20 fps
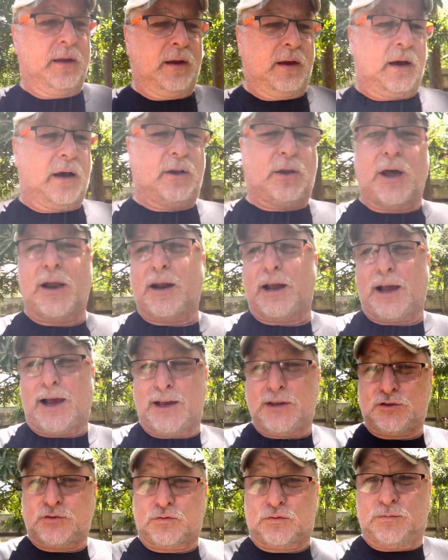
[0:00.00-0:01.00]
a lot of
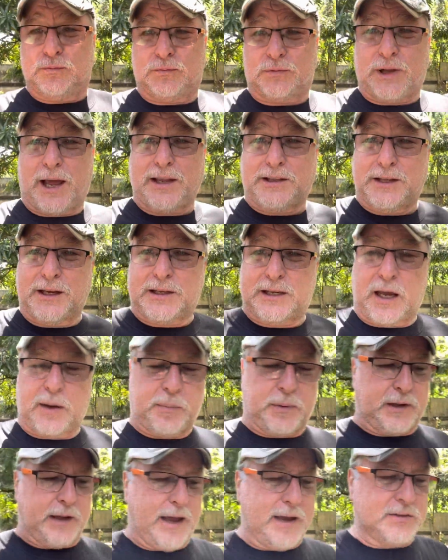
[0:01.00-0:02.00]
guys like that type
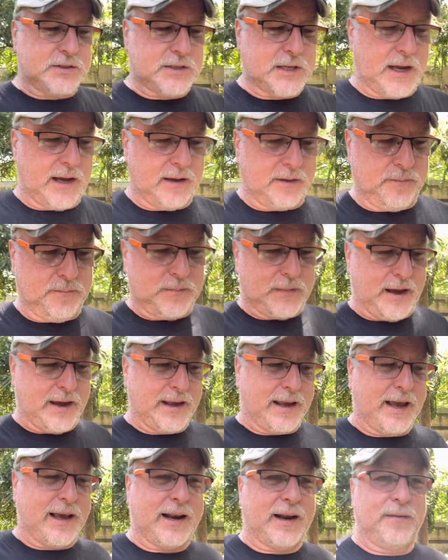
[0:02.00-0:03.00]
of lifestyle. I
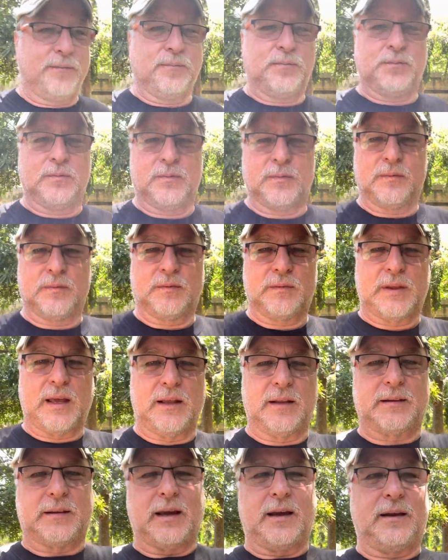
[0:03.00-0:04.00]
get it.
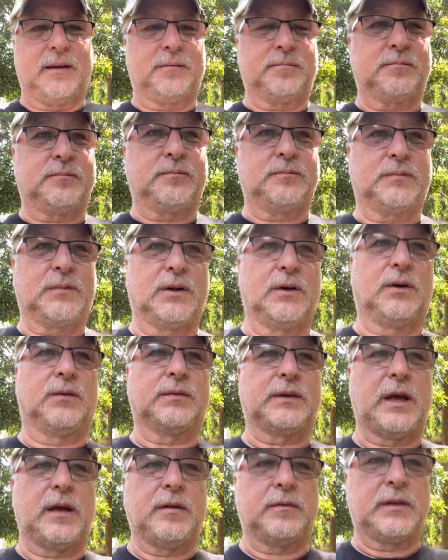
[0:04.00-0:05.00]
They
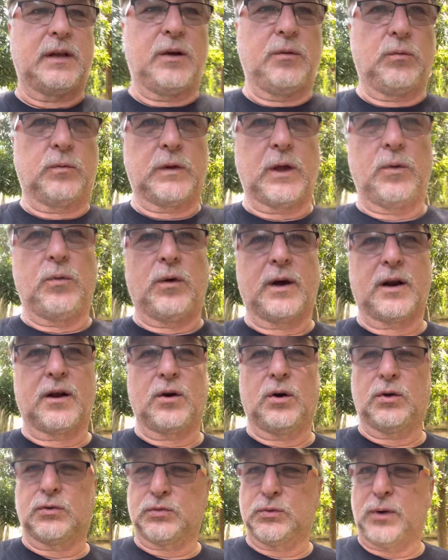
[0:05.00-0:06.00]
want to
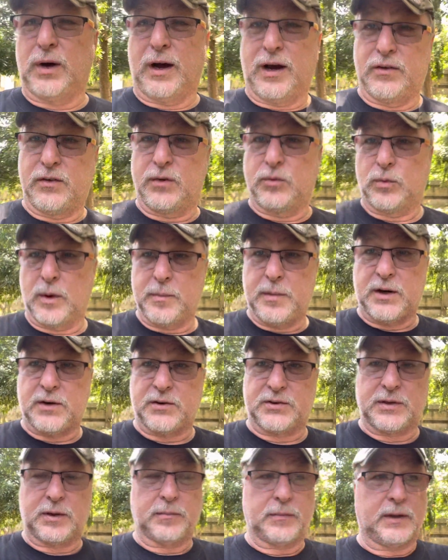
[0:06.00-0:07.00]
go through 100 women or
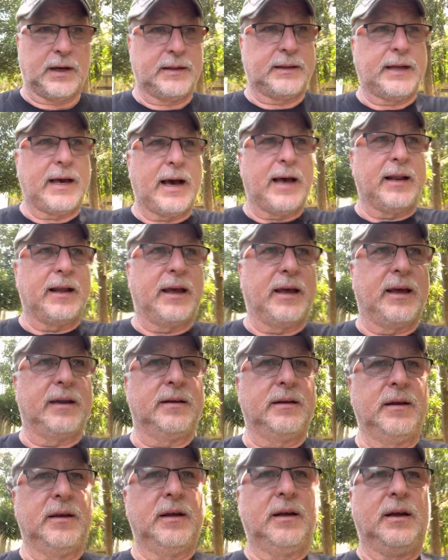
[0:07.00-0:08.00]
something like that.
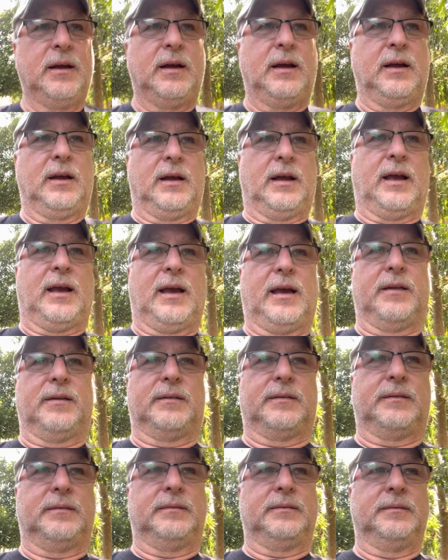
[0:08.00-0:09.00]

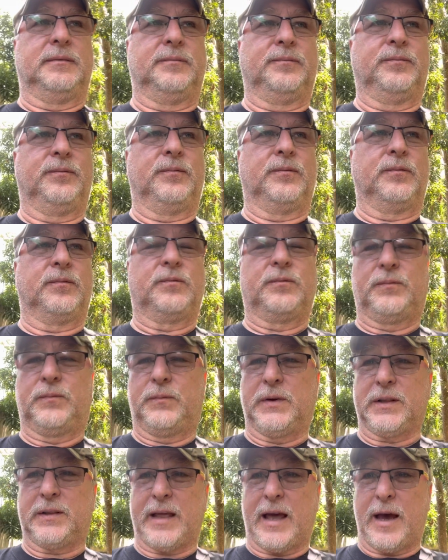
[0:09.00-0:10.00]
And
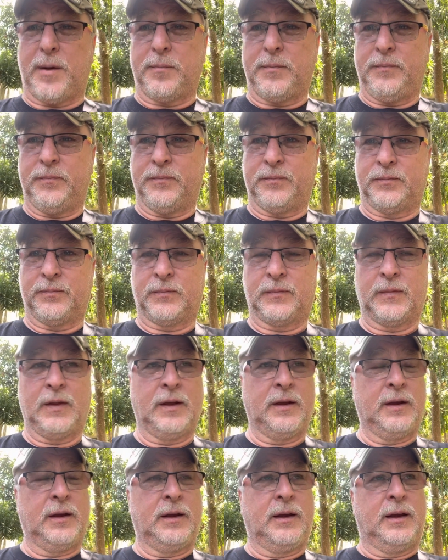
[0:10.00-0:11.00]
for them,
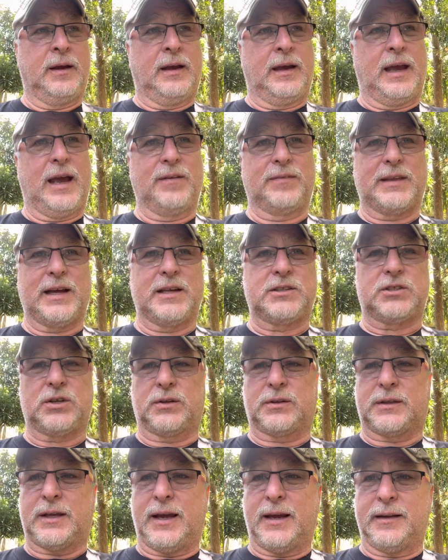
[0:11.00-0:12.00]
hey, if that's their
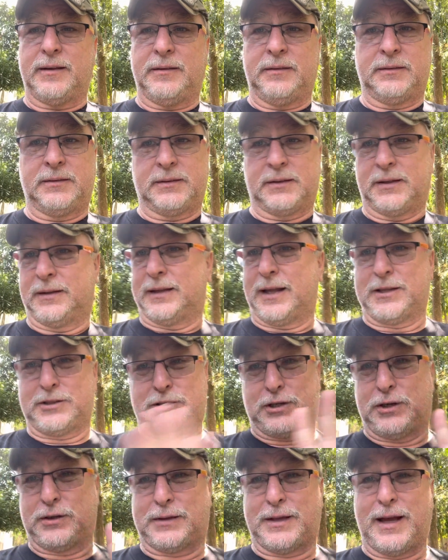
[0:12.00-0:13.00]
thing, that's
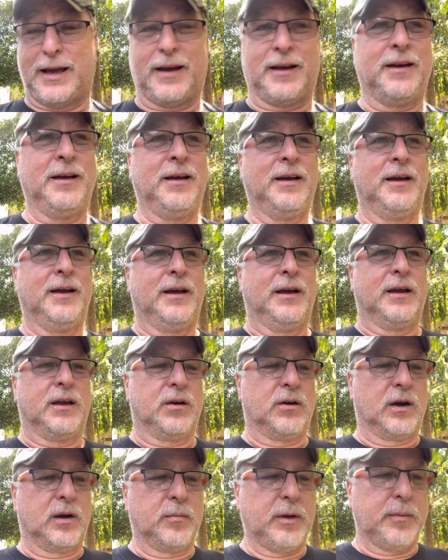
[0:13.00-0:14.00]
their thing.
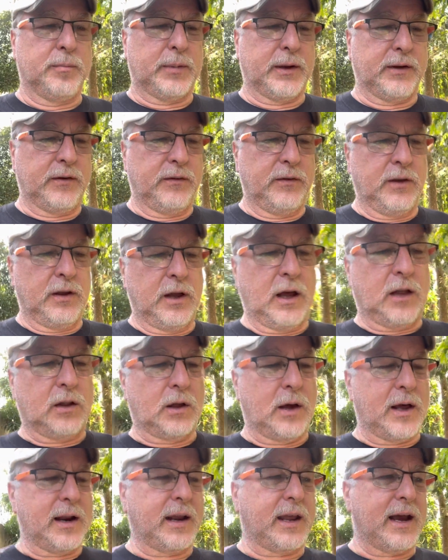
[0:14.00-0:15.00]
You know what I mean? But a
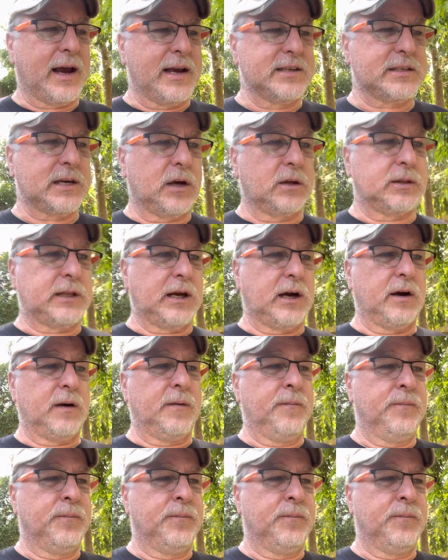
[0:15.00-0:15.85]
lot of guys out there,